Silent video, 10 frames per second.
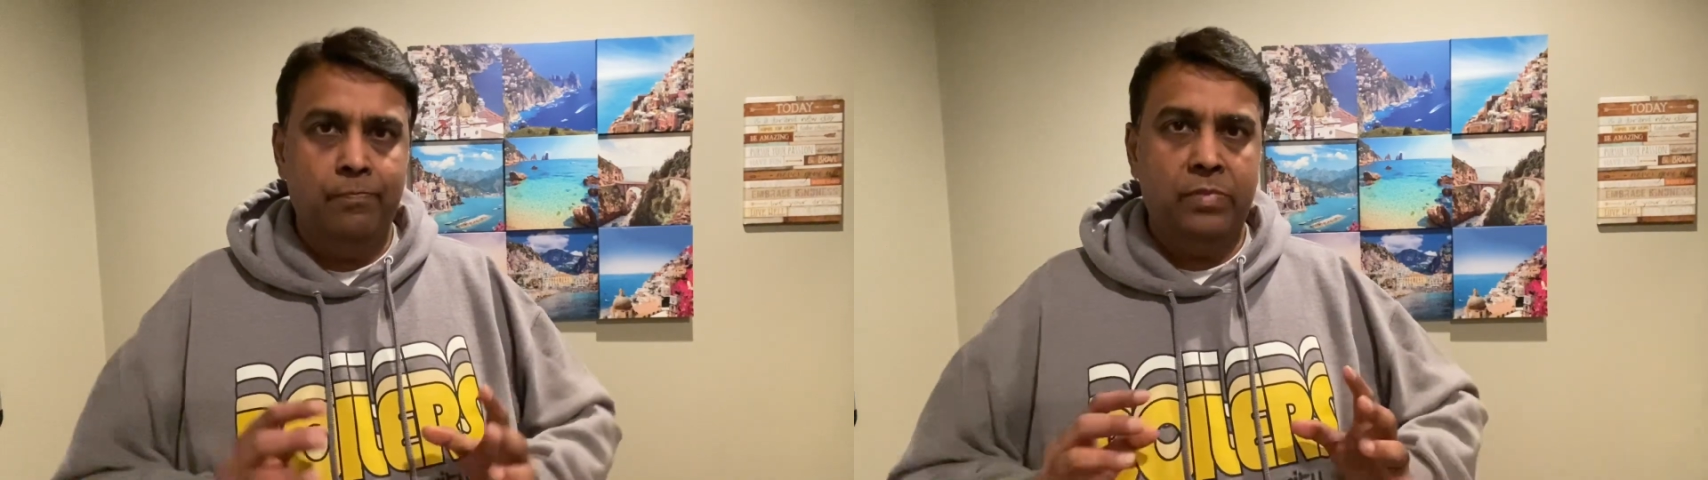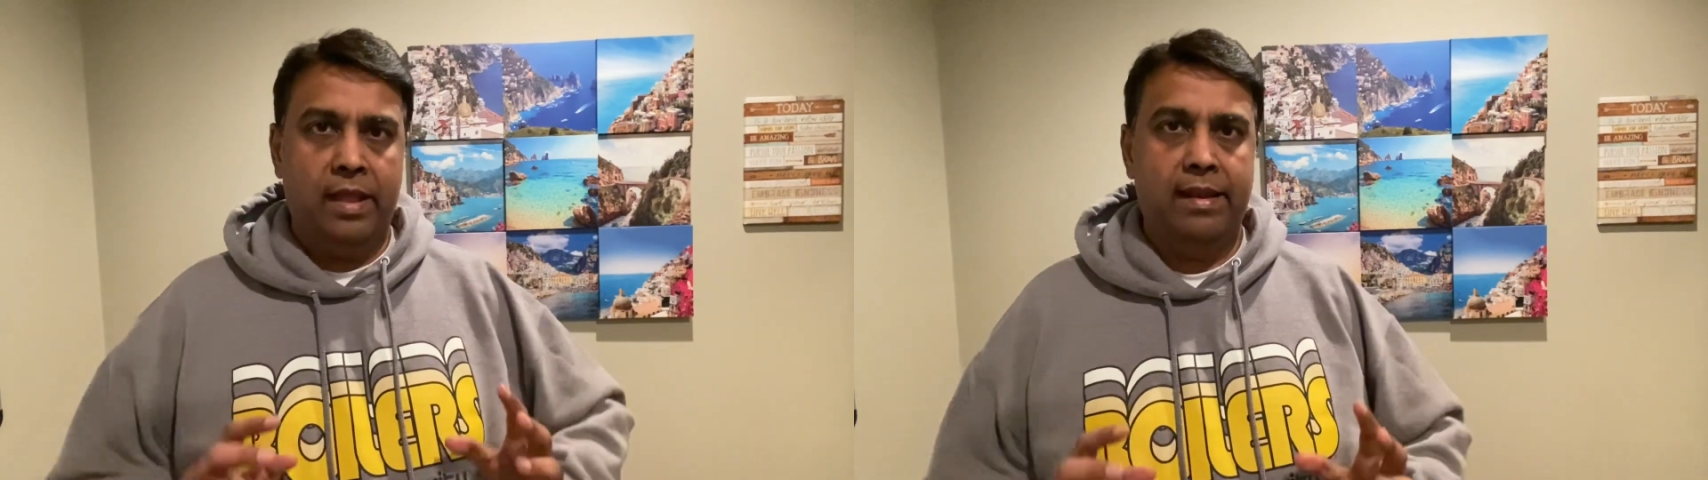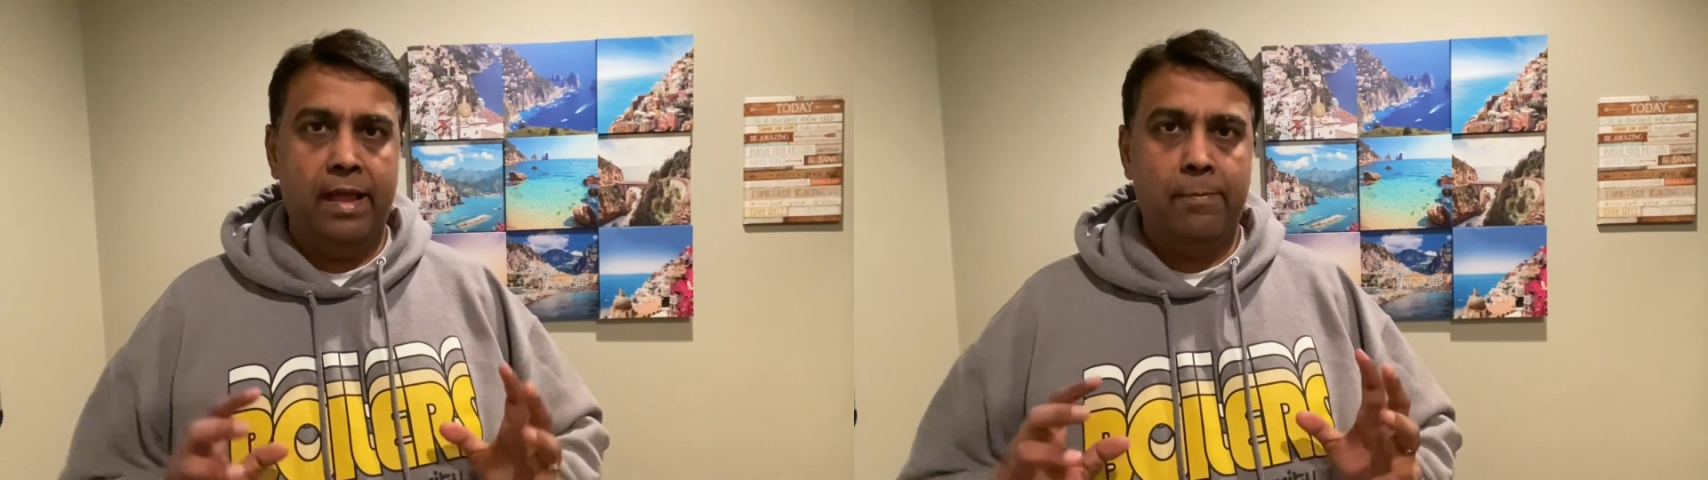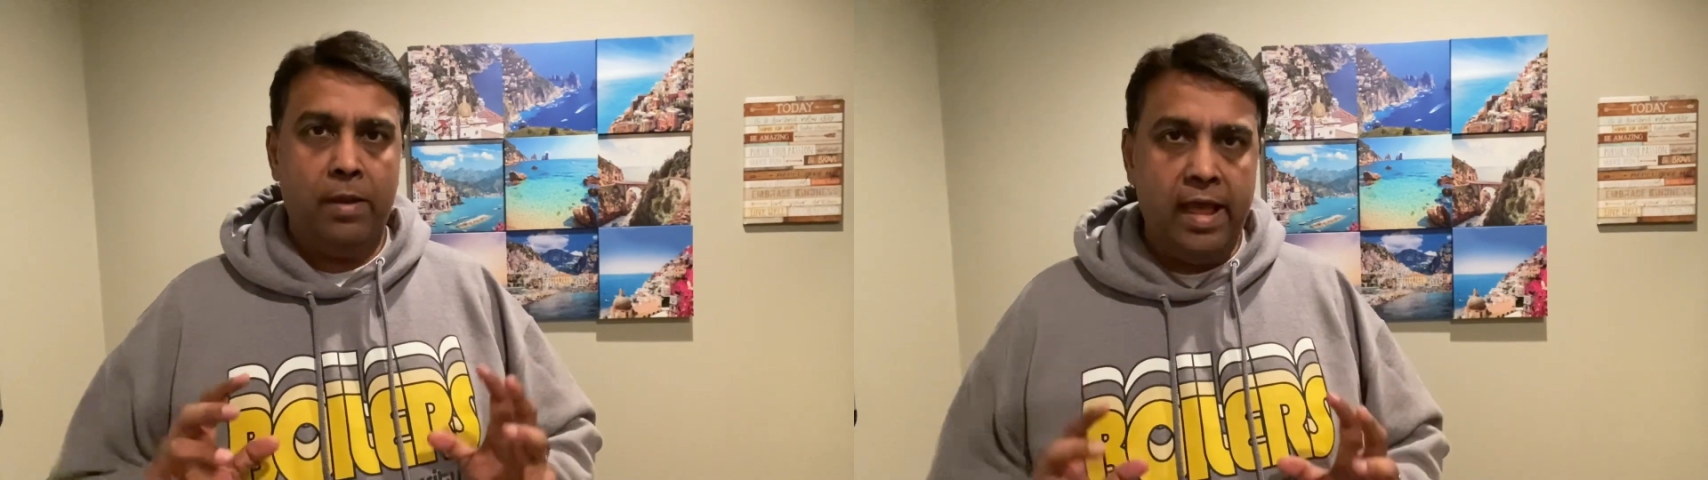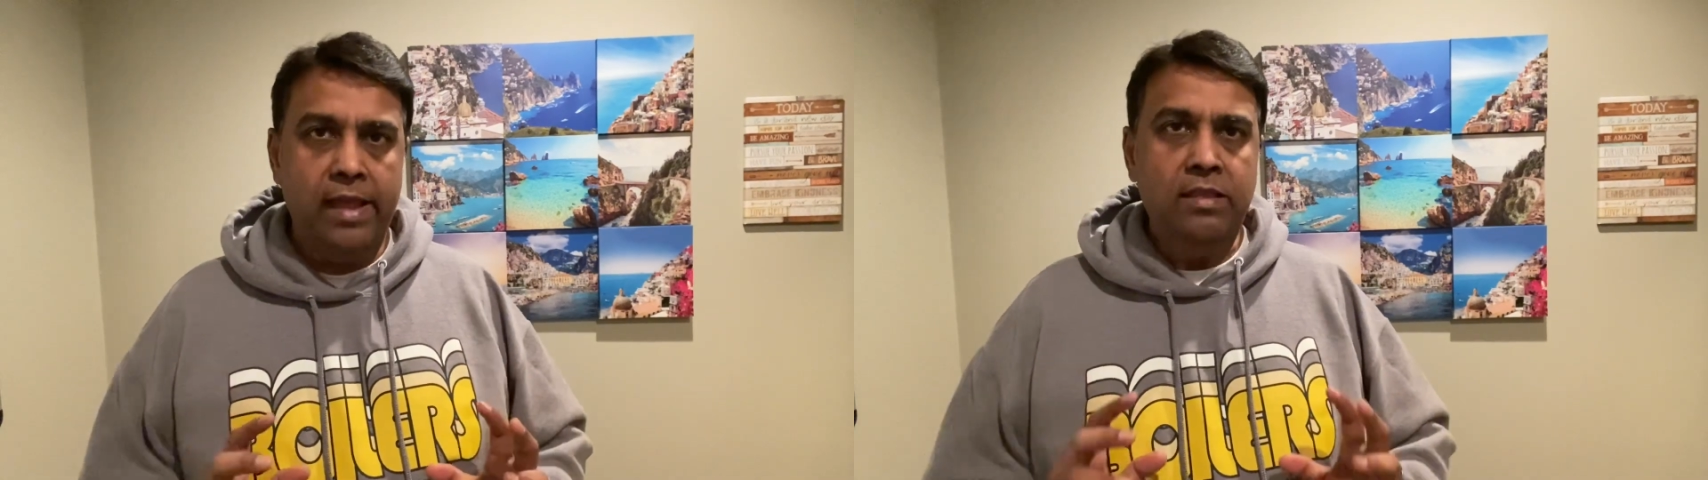and
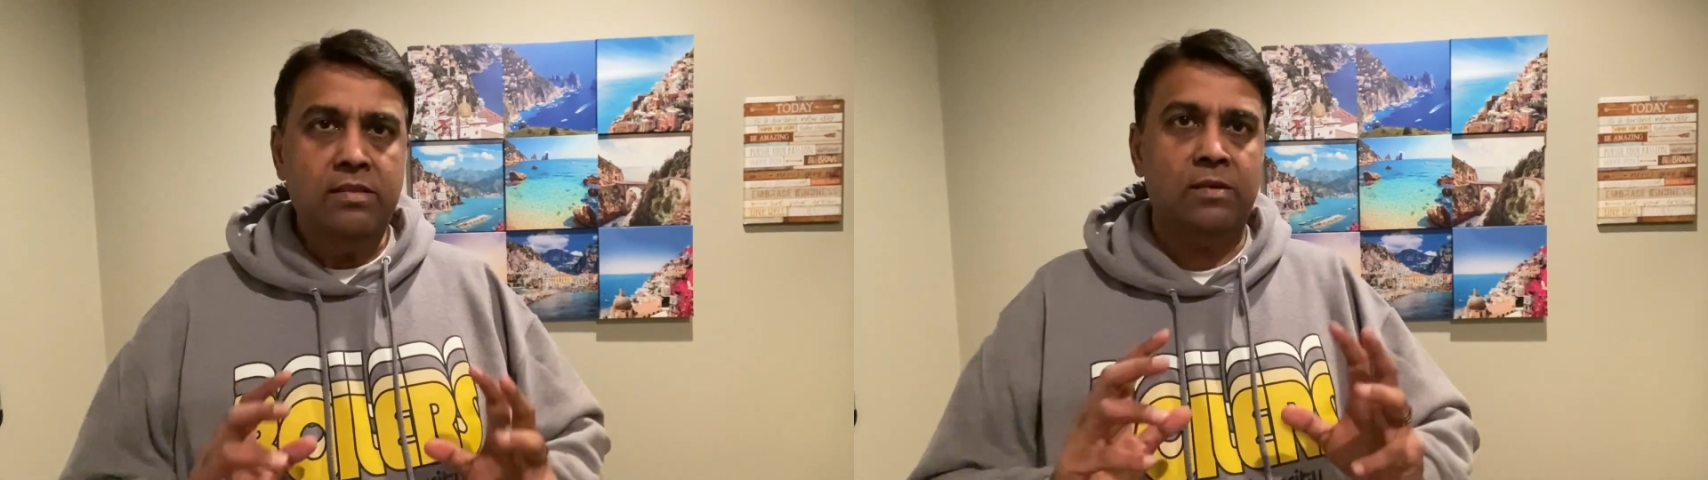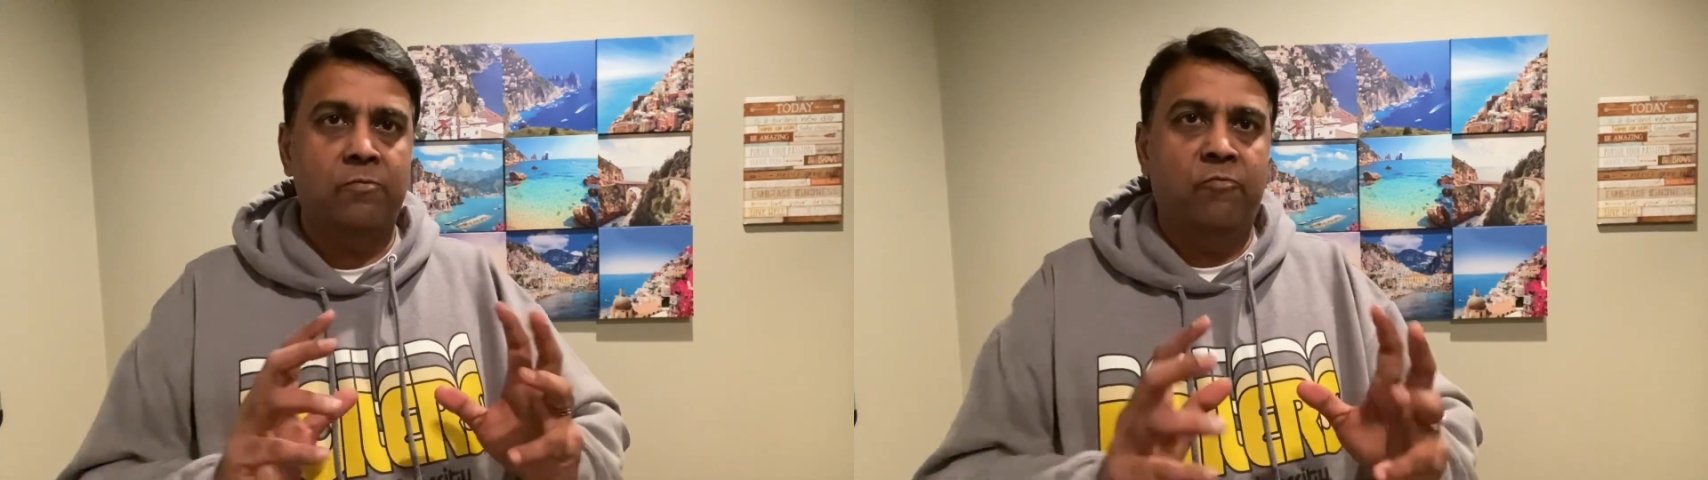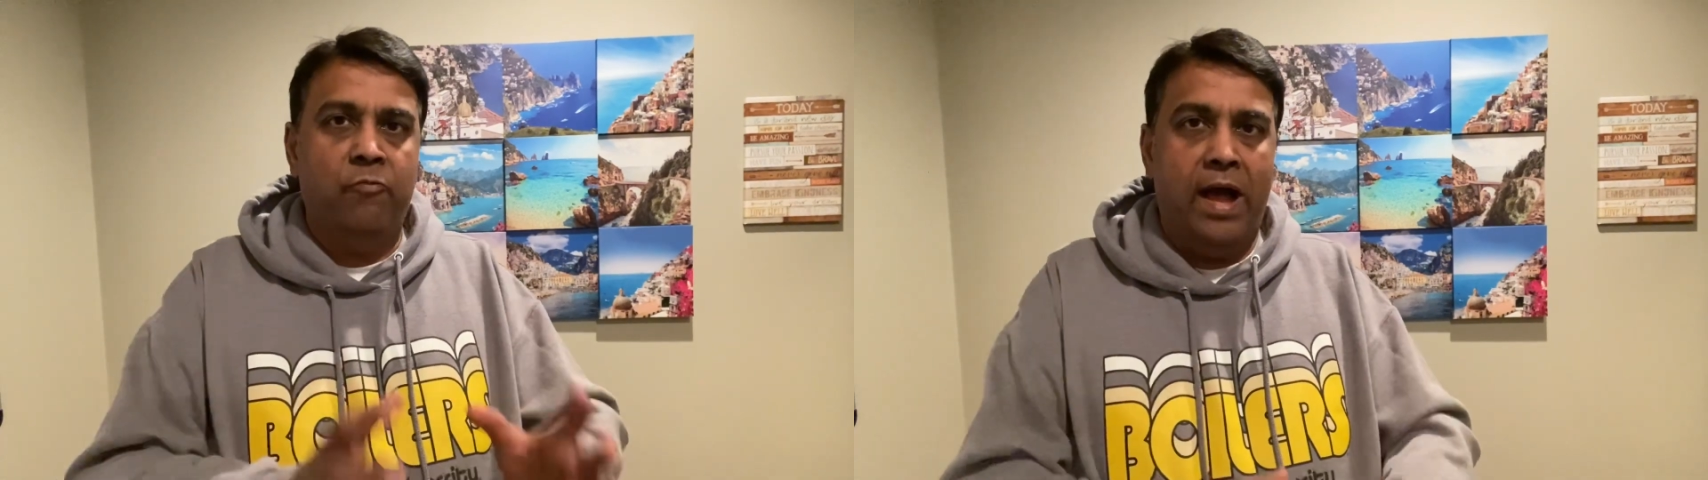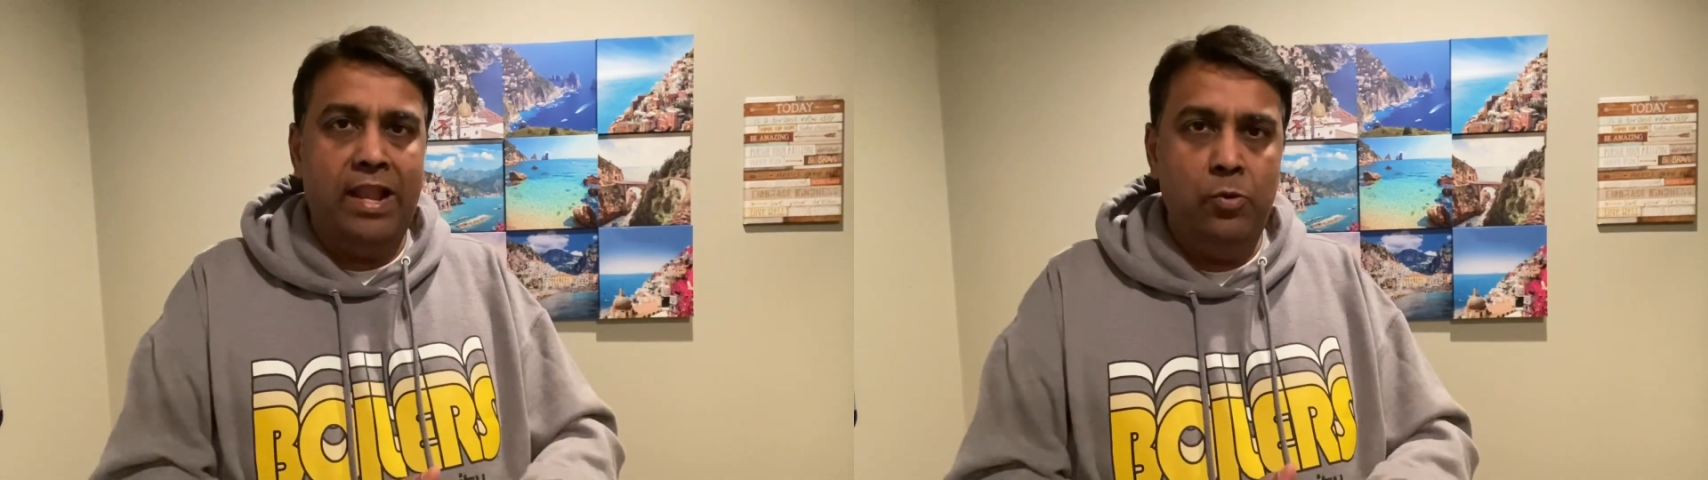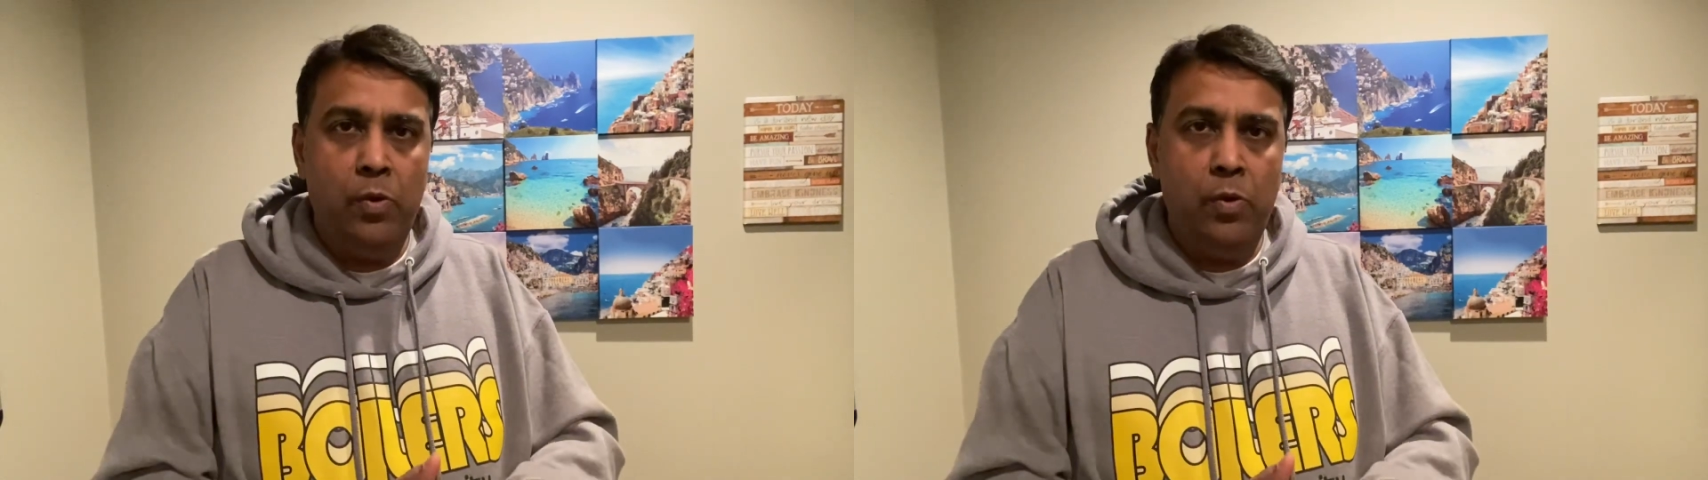applying some value